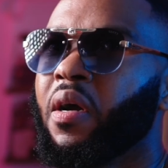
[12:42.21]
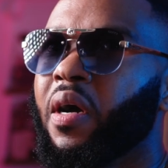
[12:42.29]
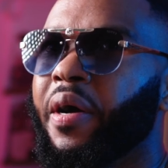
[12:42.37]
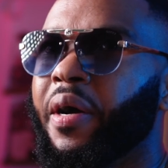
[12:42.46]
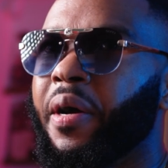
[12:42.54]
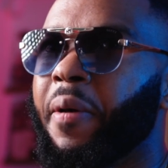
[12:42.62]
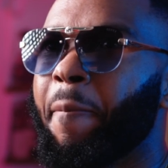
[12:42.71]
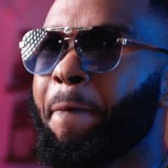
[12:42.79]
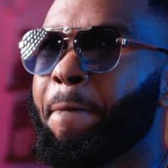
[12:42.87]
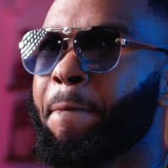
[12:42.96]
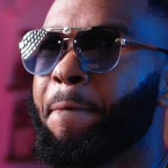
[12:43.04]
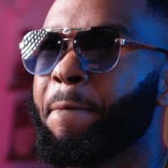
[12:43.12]

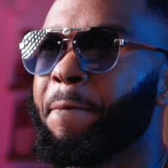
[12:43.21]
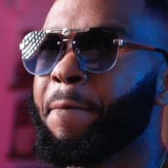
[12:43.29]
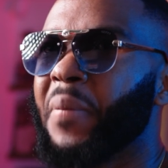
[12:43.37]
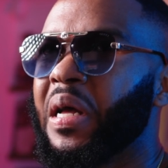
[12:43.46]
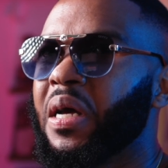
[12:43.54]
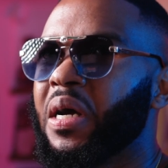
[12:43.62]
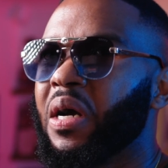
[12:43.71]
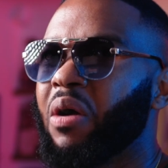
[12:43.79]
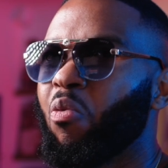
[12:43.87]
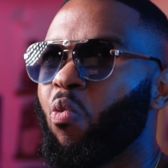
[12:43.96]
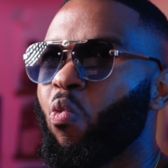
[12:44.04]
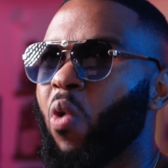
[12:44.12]
Um,
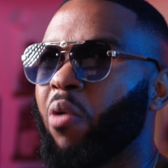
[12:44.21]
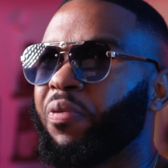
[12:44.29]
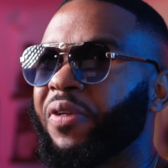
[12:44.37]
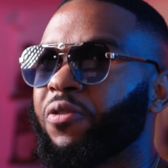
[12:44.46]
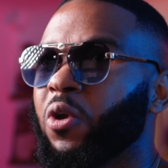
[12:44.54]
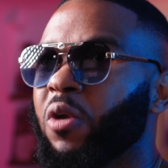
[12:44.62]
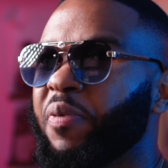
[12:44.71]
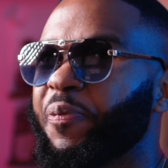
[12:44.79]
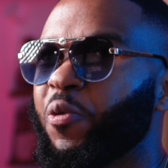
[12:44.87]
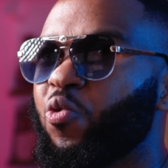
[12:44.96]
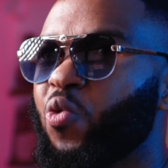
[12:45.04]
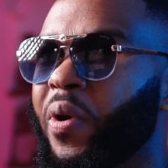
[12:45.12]
well, there's a lot of
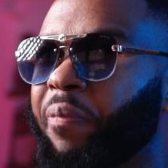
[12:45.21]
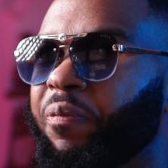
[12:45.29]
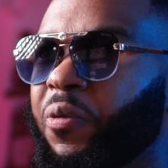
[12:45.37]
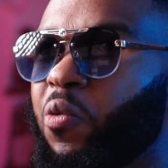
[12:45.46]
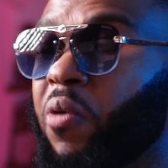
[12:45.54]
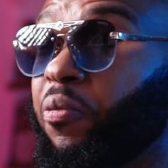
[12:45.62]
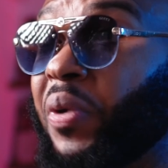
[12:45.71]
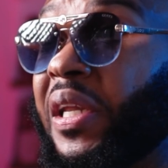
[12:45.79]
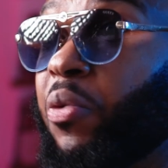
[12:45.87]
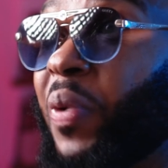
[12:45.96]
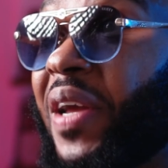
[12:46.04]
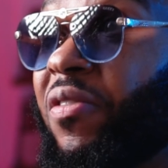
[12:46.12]
people who are
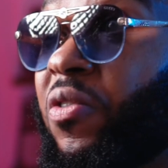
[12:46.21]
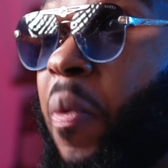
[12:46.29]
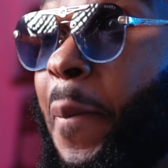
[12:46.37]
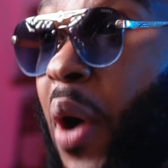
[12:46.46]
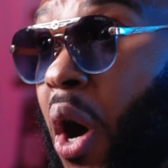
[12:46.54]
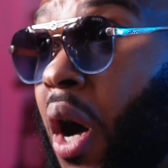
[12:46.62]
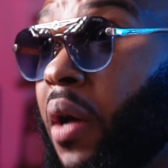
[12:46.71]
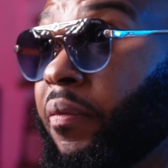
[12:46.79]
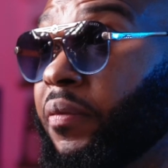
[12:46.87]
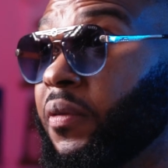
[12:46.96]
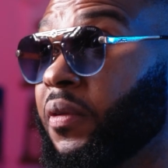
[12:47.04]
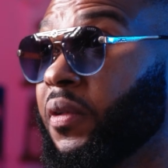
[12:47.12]
really raising the bar.
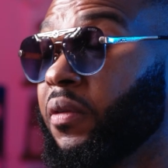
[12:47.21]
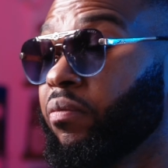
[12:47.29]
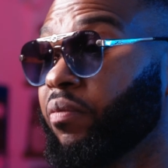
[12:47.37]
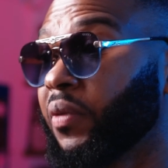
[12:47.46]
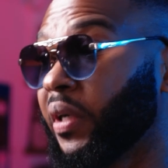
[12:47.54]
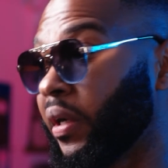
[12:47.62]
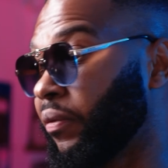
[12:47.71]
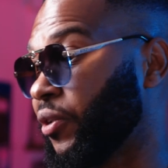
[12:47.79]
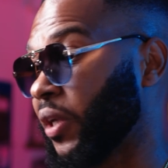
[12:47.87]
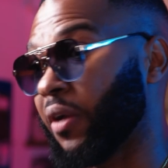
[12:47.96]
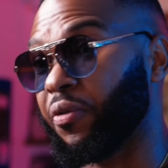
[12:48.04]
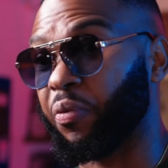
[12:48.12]

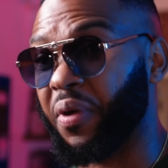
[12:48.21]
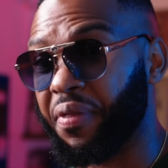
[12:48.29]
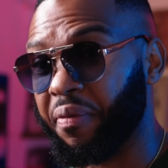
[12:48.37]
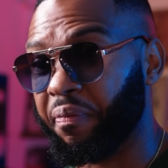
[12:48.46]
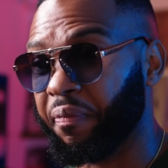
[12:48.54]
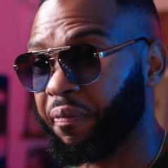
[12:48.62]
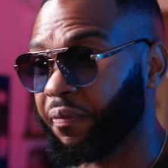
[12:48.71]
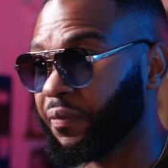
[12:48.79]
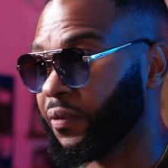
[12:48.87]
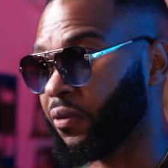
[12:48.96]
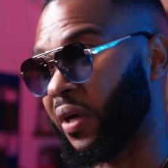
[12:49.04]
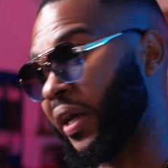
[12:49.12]
Shout out to Rhythm.
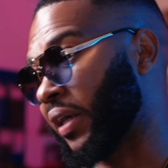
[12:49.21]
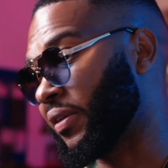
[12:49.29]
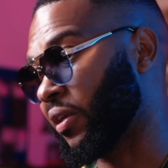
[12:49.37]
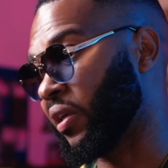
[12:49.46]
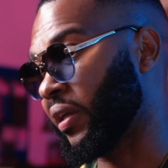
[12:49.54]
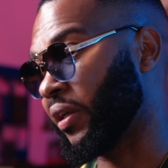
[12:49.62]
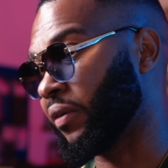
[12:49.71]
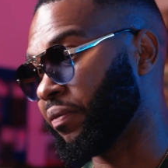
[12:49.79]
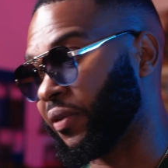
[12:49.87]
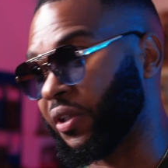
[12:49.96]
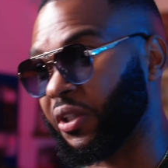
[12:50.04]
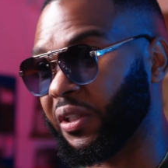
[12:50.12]
Like I said earlier,
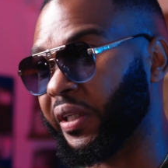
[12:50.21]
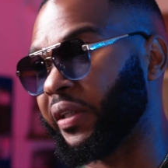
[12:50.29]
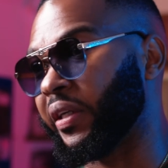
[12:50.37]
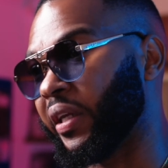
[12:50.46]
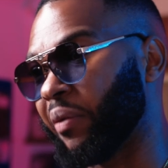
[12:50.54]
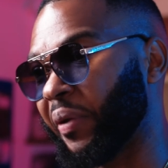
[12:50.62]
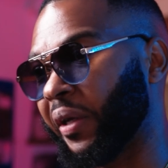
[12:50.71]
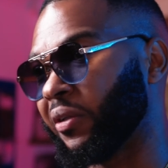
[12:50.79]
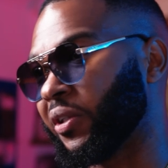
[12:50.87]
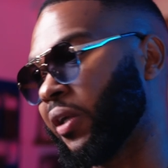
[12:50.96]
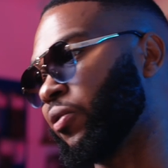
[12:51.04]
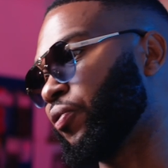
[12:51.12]
DJ Sandile, man.
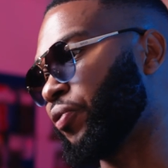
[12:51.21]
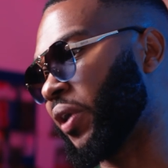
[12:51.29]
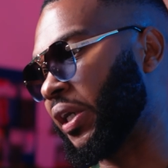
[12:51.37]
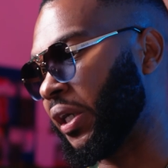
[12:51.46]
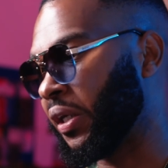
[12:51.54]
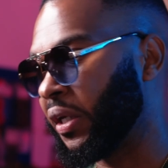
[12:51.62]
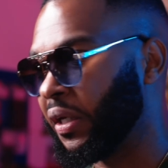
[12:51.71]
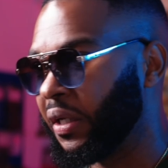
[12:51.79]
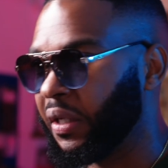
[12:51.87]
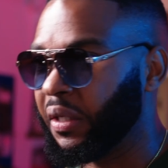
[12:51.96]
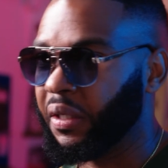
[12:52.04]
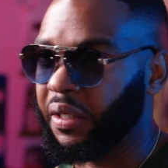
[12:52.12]
Shout out to Freddie.
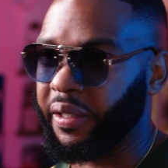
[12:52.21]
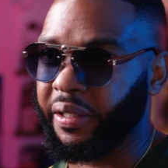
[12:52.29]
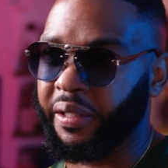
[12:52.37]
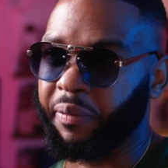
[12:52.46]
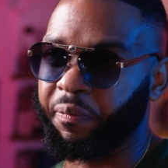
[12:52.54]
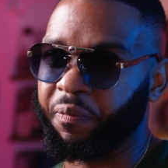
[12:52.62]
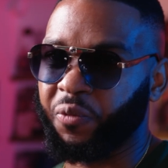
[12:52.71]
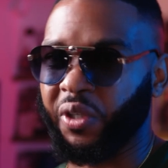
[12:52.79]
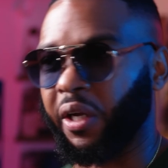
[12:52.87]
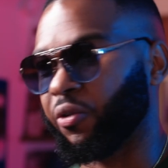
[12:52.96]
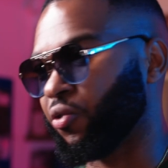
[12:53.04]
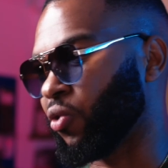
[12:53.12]

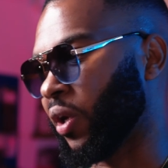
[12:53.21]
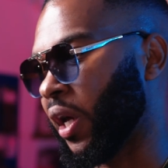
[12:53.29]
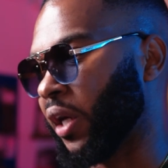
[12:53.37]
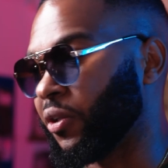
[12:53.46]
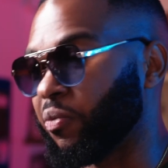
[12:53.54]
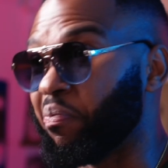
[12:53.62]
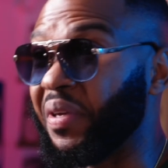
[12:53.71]
Shout out to Solange.